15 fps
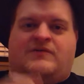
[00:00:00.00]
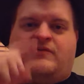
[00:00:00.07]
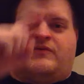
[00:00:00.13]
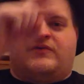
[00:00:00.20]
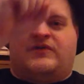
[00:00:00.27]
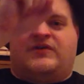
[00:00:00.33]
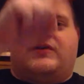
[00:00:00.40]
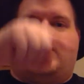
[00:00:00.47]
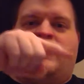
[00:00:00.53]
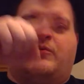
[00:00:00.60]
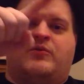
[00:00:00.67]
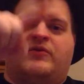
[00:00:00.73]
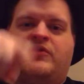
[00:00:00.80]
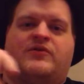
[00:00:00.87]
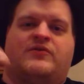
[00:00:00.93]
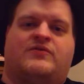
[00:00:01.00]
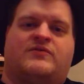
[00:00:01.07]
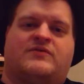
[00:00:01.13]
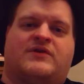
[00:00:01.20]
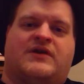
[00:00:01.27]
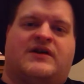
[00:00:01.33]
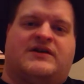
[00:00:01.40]
with a W
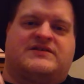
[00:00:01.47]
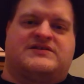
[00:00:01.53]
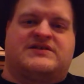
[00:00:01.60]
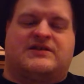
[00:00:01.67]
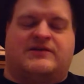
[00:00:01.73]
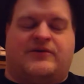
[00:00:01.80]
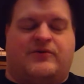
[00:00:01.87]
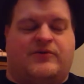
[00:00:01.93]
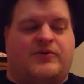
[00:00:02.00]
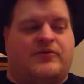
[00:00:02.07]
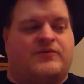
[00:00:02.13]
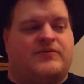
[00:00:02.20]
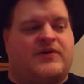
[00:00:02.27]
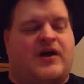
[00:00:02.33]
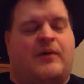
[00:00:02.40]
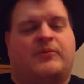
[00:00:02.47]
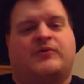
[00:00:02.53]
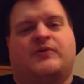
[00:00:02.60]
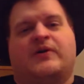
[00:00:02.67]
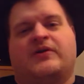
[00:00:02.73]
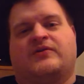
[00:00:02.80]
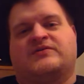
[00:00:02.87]
as the logo. Kamen
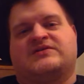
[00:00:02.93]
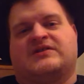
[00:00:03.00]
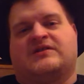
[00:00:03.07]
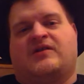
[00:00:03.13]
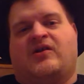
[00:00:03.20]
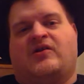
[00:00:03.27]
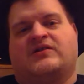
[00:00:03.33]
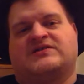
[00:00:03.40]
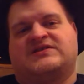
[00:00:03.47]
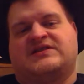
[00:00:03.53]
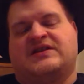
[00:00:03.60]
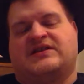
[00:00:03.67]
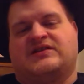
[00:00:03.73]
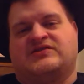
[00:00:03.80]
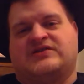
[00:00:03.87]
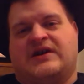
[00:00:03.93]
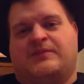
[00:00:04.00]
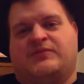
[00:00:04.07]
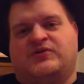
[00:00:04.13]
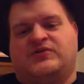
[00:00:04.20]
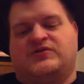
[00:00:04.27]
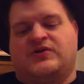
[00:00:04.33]
Rider is a long standing
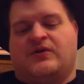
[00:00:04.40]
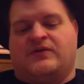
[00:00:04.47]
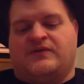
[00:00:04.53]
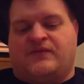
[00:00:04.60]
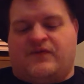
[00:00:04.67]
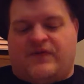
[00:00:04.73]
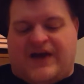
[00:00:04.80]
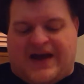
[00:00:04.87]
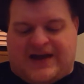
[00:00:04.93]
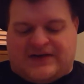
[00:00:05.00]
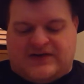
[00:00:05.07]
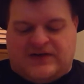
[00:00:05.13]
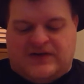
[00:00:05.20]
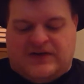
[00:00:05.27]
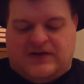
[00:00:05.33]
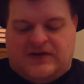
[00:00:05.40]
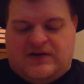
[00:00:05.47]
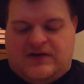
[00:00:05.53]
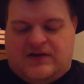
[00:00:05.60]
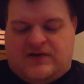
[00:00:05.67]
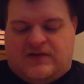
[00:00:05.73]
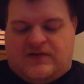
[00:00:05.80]
Japanese show. In fact,
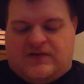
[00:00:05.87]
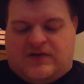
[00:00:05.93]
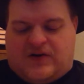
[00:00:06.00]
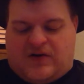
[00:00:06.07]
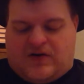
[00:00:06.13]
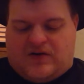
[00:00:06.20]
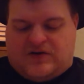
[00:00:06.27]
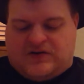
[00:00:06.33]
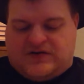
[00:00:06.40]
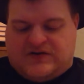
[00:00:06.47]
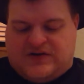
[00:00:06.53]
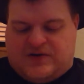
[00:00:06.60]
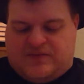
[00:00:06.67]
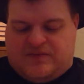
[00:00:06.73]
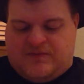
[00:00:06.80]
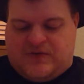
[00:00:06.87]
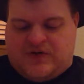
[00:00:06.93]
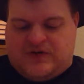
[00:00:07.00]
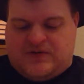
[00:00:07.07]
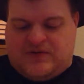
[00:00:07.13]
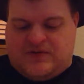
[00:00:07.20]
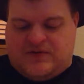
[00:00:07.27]
there are some
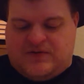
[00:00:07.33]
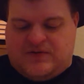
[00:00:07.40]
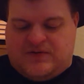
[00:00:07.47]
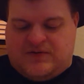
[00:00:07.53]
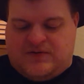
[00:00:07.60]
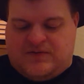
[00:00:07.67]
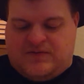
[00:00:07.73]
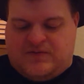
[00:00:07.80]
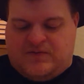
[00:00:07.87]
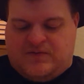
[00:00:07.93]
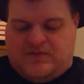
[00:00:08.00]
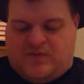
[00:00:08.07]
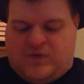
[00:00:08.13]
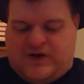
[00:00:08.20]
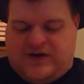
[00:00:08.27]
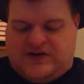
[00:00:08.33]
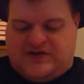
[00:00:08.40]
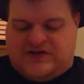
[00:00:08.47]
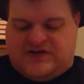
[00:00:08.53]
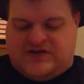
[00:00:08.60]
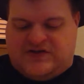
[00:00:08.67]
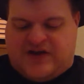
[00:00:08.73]

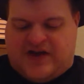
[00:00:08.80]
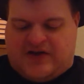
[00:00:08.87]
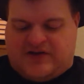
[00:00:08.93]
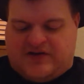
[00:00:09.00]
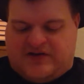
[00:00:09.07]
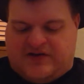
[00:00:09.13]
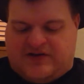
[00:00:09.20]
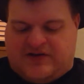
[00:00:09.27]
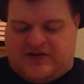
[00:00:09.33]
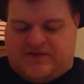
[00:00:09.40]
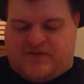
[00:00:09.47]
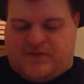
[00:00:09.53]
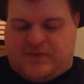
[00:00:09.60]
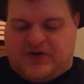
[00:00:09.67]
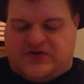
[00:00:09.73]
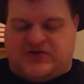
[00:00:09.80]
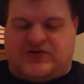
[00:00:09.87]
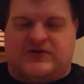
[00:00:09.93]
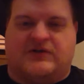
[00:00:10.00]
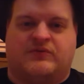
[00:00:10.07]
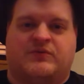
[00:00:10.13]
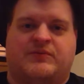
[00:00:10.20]
ways to calculate the
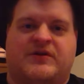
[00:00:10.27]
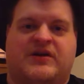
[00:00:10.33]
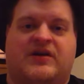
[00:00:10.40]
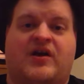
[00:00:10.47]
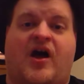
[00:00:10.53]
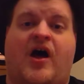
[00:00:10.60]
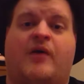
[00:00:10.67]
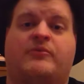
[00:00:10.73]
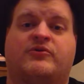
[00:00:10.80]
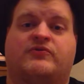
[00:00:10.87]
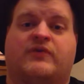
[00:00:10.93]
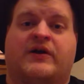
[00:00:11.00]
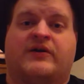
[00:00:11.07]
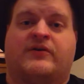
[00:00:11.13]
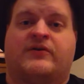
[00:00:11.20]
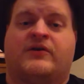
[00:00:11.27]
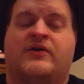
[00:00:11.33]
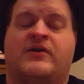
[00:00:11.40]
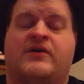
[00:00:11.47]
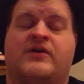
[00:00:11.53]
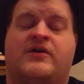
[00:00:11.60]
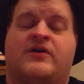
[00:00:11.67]
information that would make Kamen Rider
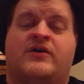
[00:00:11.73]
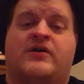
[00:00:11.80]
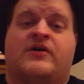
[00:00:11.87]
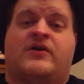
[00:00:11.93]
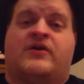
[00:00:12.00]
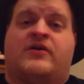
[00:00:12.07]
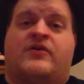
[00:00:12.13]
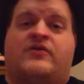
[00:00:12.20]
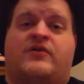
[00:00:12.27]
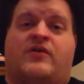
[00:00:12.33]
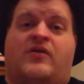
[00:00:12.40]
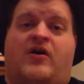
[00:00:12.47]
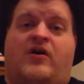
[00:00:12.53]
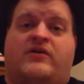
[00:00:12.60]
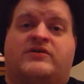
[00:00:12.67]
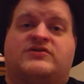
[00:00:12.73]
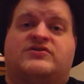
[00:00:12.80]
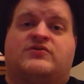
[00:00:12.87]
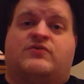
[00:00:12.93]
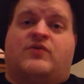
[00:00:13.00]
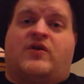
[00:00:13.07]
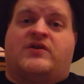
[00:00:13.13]
the
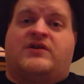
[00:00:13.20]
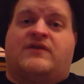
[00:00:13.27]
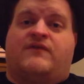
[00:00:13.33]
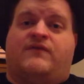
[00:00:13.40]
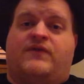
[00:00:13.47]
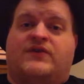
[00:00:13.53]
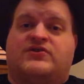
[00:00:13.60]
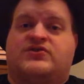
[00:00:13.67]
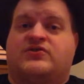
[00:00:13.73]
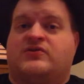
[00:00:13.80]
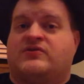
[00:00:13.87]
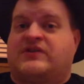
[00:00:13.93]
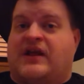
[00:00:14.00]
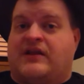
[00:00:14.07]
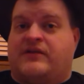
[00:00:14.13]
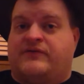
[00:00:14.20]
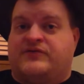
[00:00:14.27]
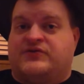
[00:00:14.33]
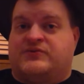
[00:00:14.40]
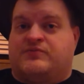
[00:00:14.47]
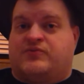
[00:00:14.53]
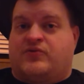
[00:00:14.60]
longest running fictional
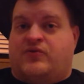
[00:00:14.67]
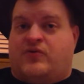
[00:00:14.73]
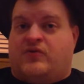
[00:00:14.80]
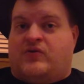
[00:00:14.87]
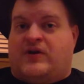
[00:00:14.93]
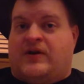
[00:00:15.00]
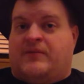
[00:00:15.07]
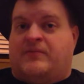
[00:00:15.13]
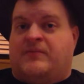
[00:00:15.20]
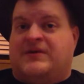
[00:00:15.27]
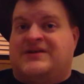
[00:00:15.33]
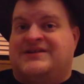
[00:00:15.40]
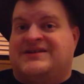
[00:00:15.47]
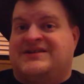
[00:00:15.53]
television program in